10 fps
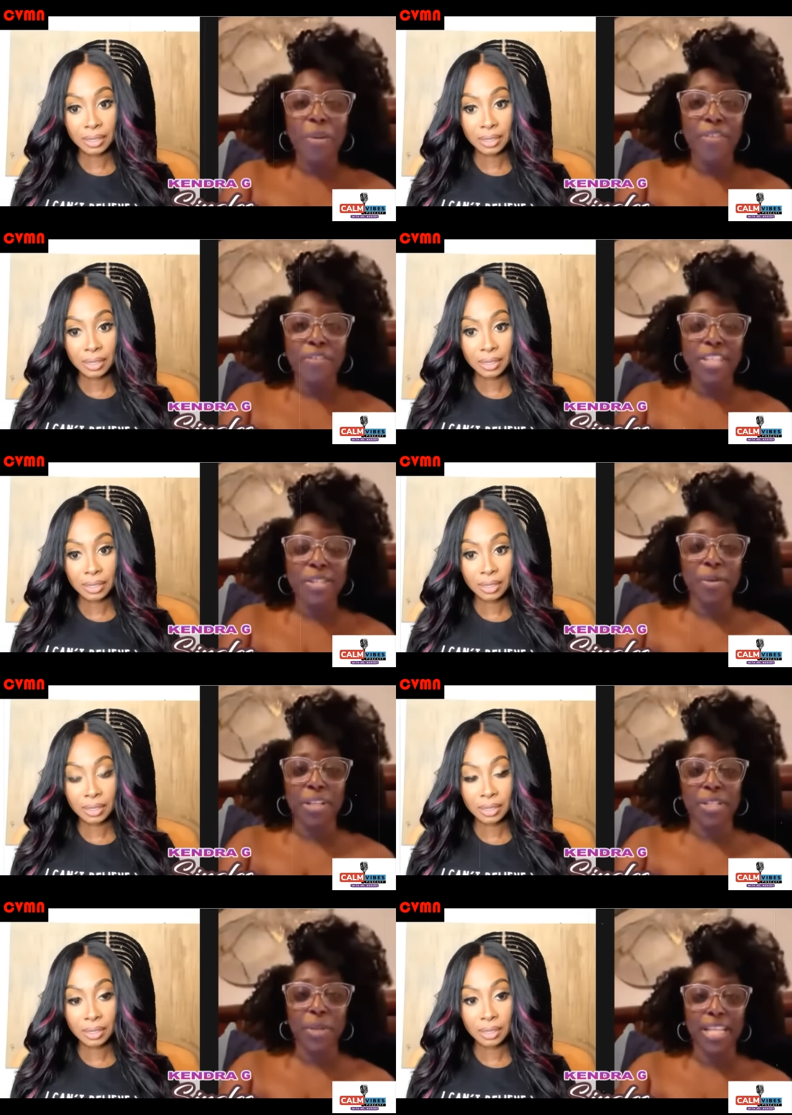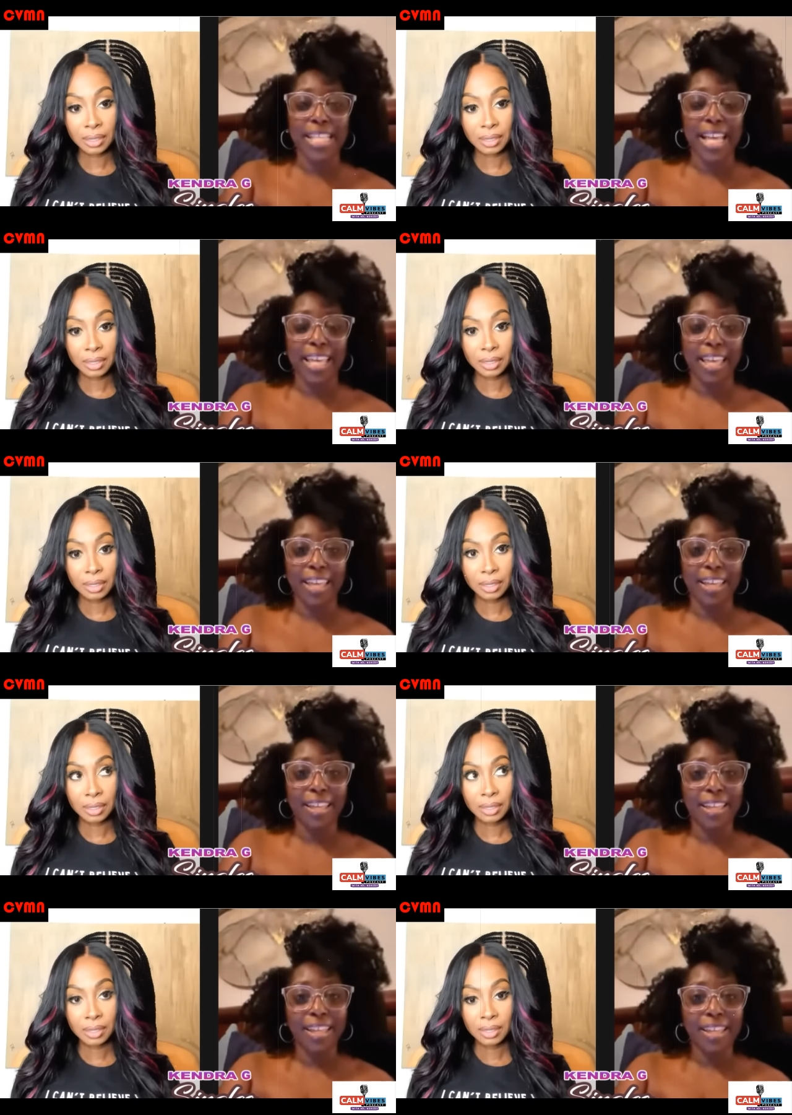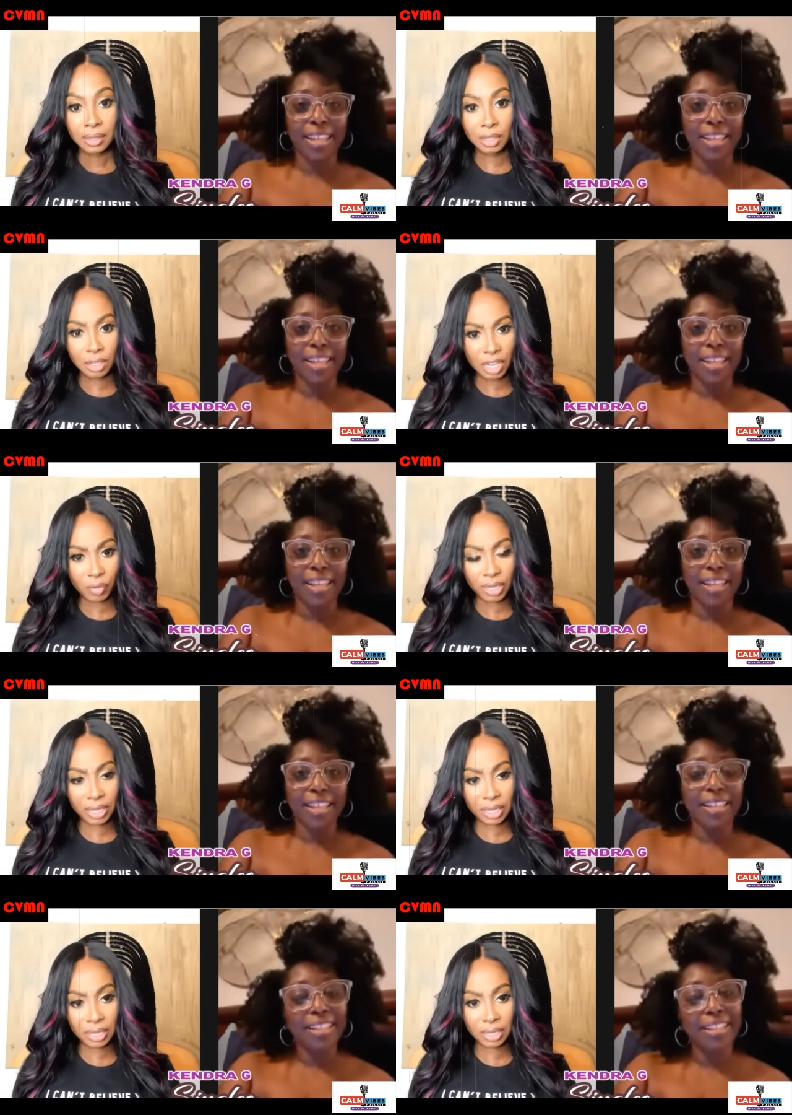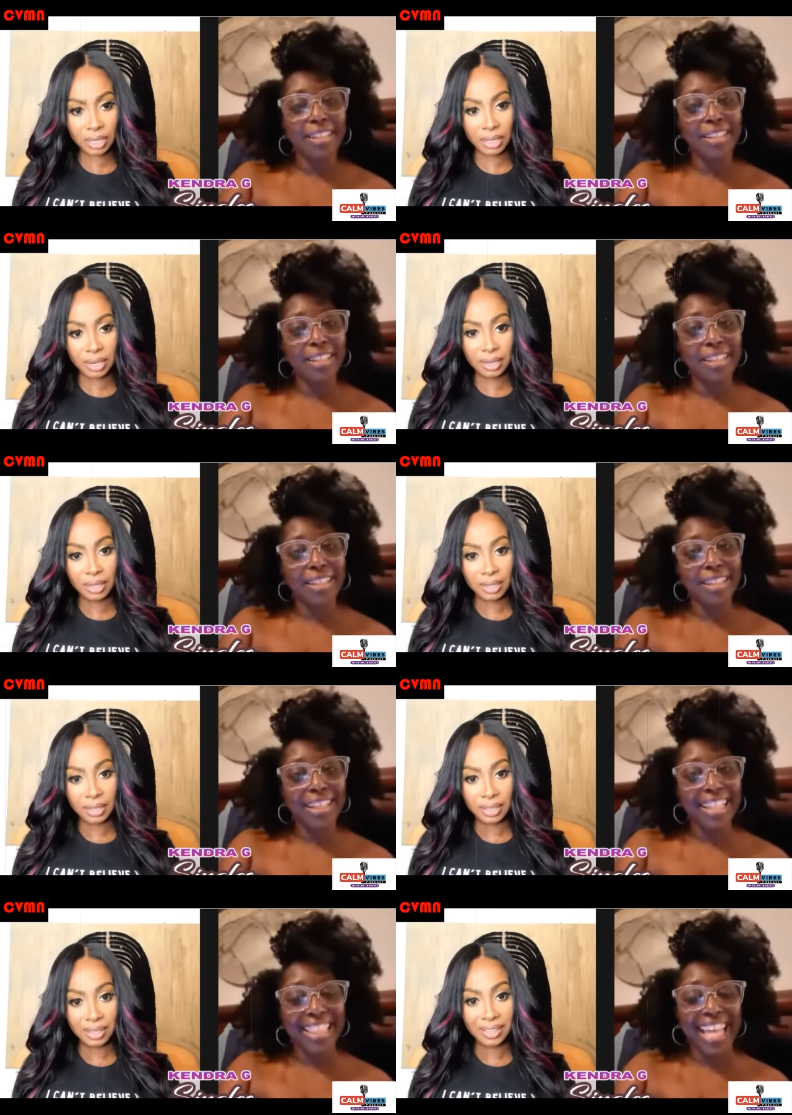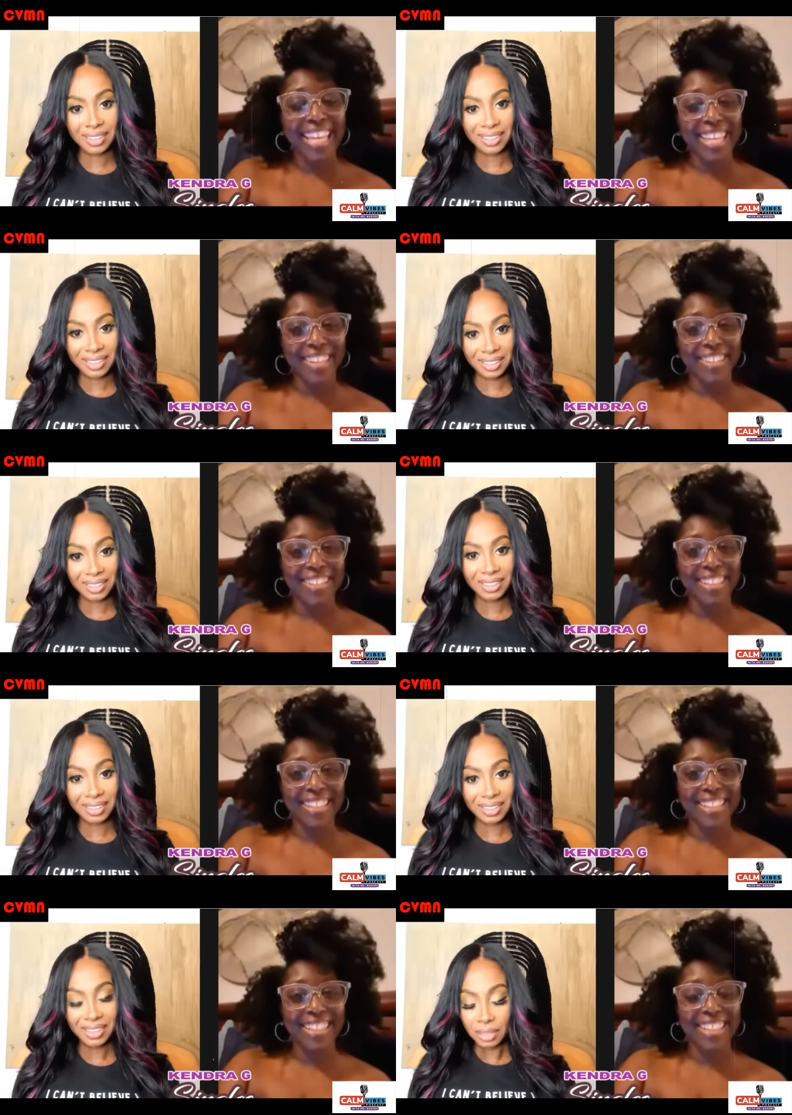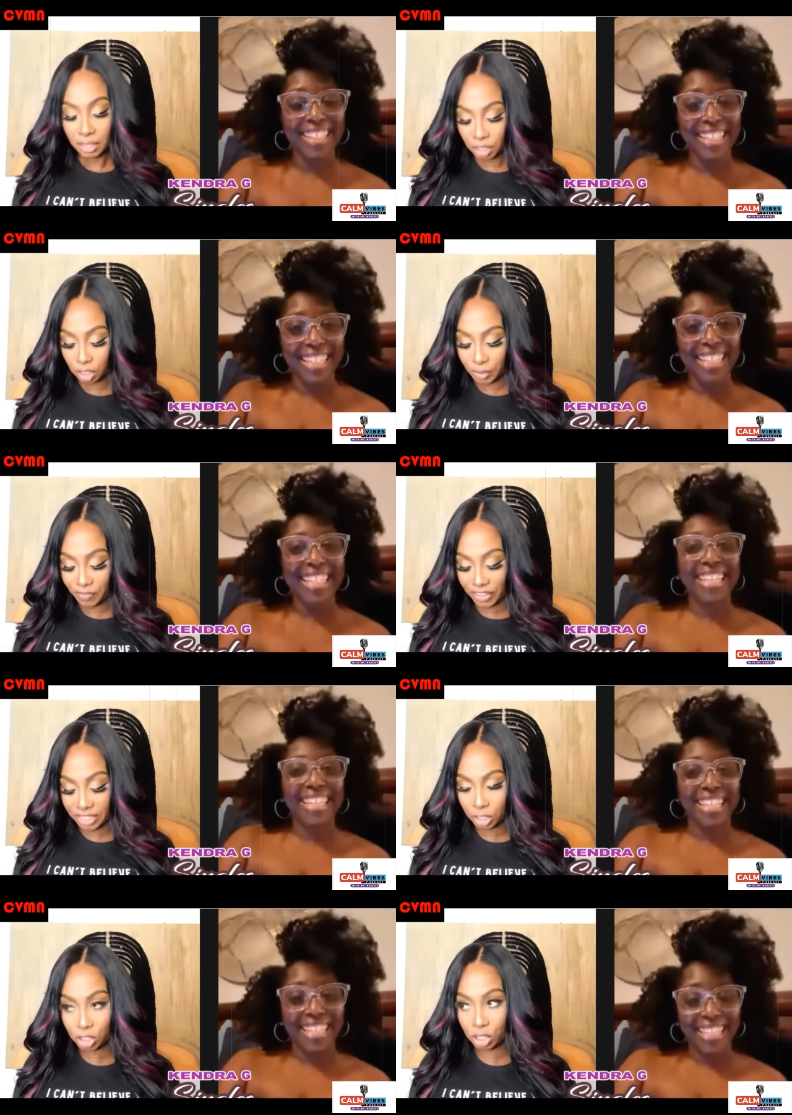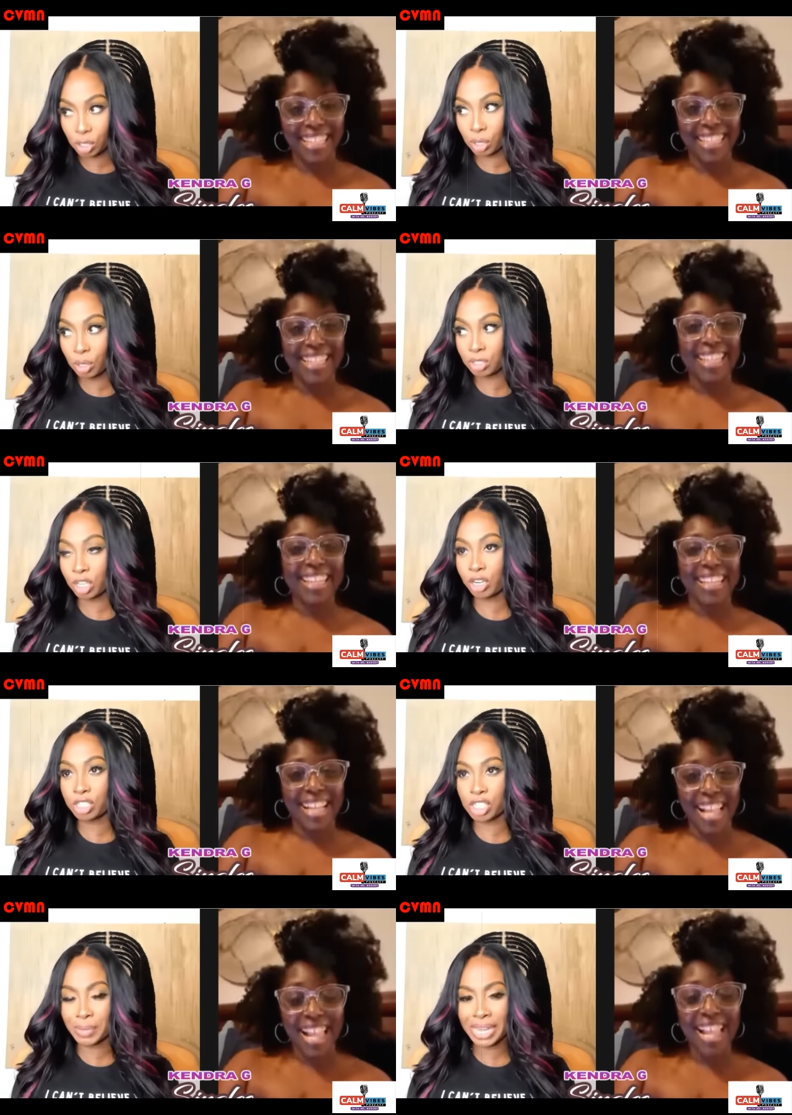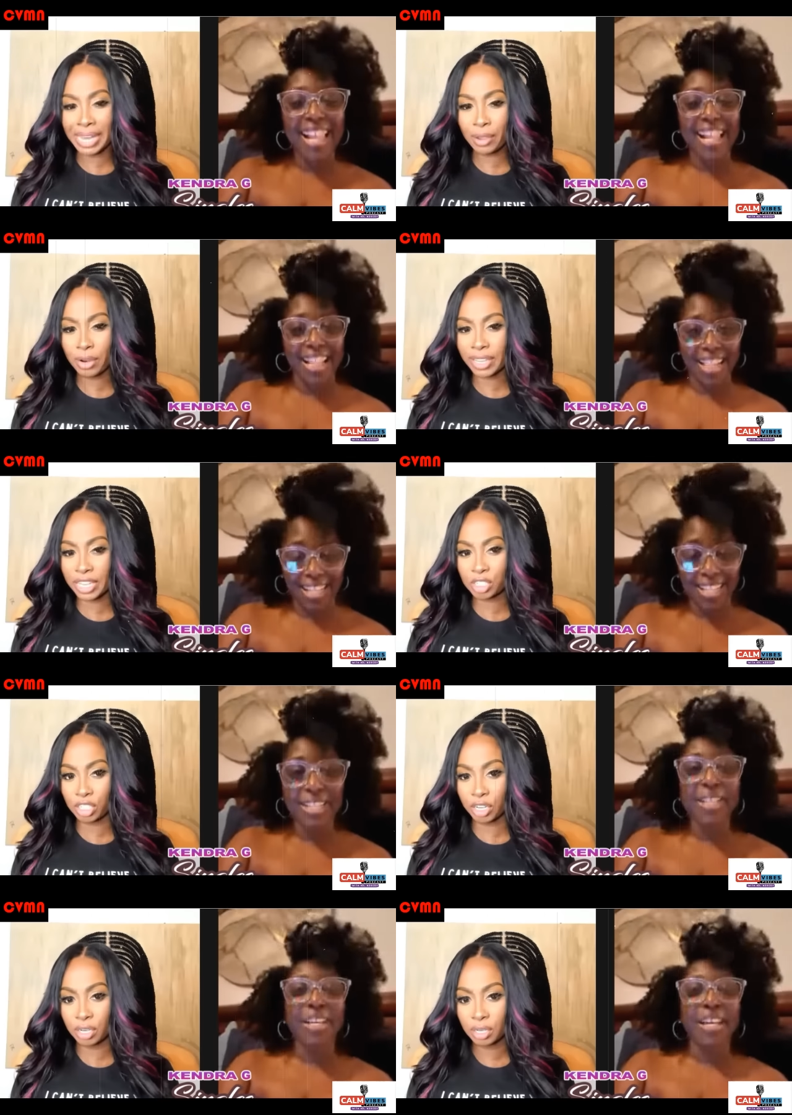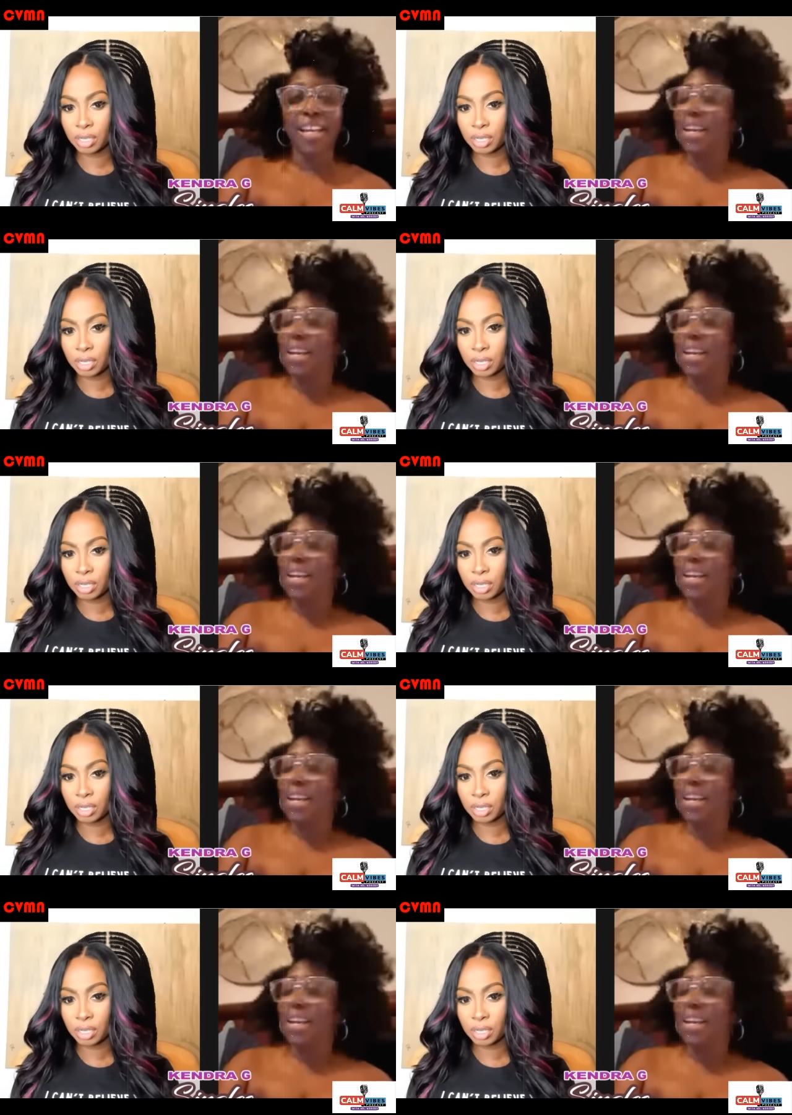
Speaker 1: be 52 on the 22nd. You look
Speaker 2: really good.
Speaker 1: Thank you.
Speaker 2: You'll be 52. So you're a Gemini or a Cancer?